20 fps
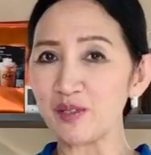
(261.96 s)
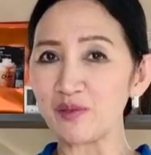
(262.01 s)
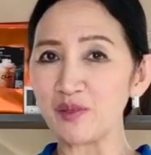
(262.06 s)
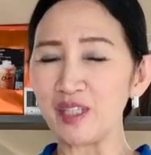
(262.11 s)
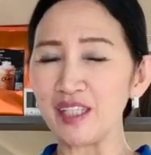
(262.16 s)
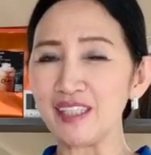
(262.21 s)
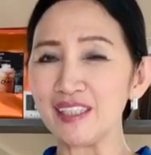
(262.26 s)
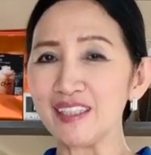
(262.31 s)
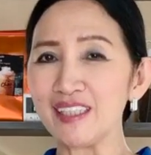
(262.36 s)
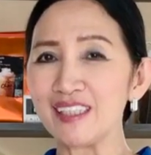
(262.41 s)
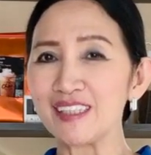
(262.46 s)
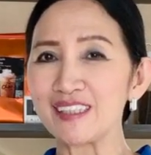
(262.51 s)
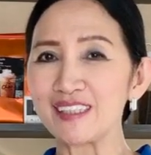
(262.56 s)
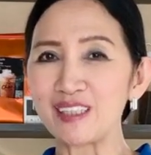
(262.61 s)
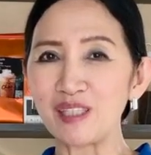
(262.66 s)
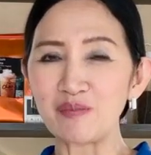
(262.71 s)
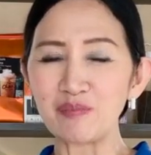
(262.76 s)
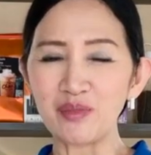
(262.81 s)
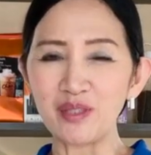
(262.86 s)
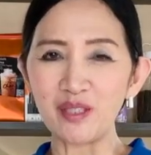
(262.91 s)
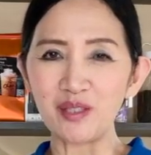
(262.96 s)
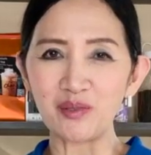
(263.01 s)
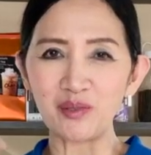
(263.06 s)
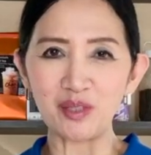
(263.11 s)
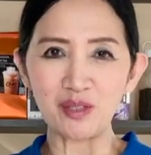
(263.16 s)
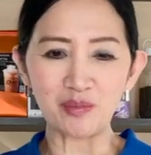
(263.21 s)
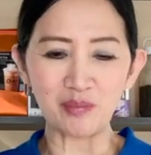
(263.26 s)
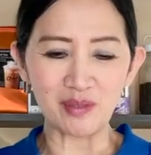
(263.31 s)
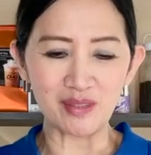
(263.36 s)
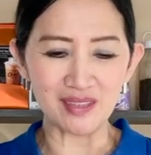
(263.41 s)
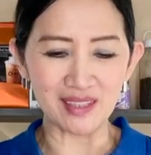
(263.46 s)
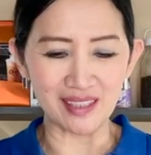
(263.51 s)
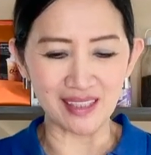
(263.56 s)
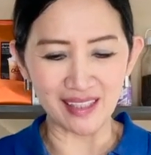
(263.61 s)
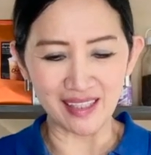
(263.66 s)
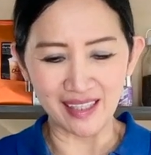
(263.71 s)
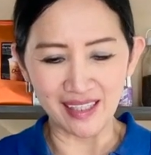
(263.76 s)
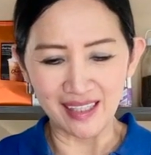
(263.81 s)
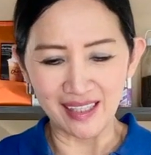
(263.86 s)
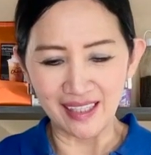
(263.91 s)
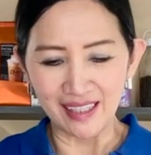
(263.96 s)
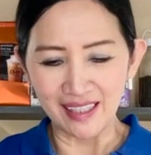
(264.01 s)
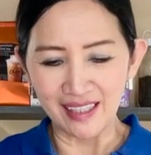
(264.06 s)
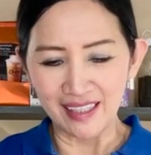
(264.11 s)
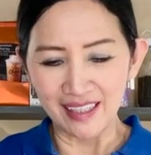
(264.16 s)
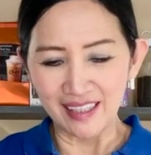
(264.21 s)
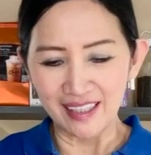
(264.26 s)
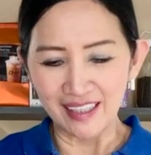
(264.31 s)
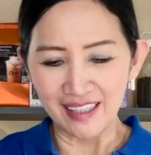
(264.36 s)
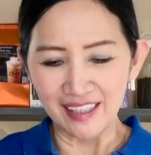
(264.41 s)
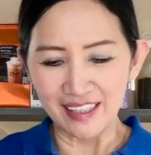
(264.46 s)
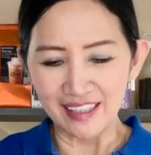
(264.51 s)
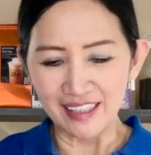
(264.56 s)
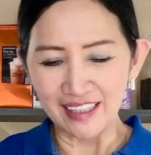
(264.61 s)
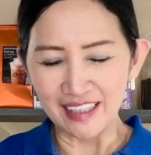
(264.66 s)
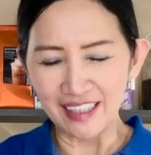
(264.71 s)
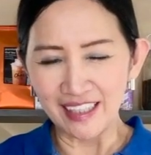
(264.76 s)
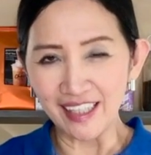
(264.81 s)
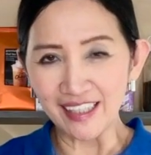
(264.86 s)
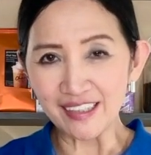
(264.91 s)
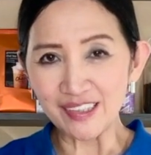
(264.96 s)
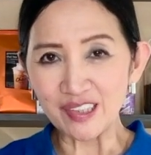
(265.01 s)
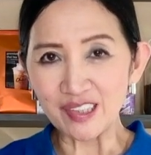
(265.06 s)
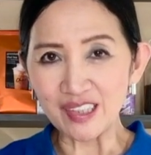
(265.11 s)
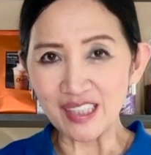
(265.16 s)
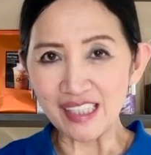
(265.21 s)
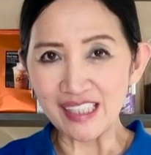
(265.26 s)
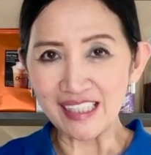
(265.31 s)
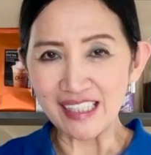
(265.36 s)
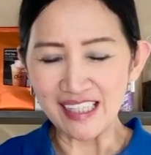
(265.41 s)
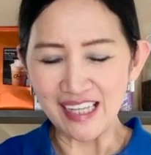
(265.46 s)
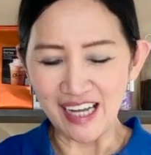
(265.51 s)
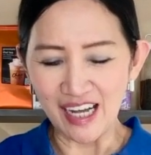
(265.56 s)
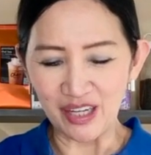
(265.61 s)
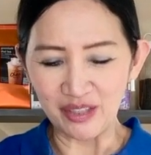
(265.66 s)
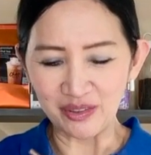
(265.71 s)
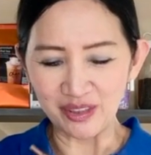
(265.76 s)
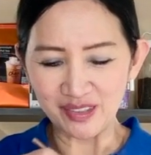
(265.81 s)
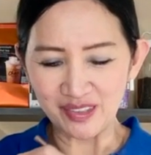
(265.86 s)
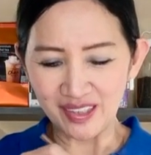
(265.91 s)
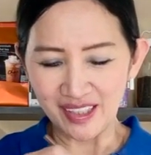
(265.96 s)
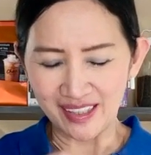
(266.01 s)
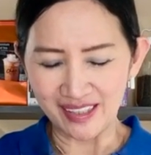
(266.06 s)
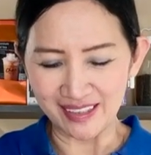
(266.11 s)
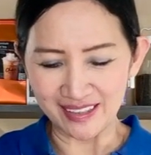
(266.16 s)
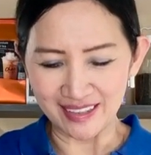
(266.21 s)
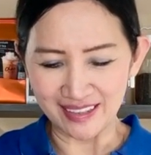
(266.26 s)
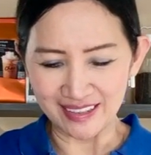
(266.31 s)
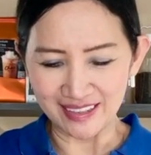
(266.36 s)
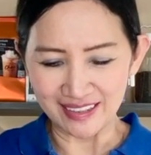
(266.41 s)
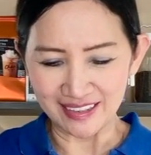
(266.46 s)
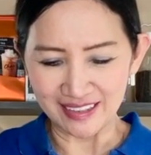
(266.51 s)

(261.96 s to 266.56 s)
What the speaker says: green, something Christmassy. Let's see how it tastes.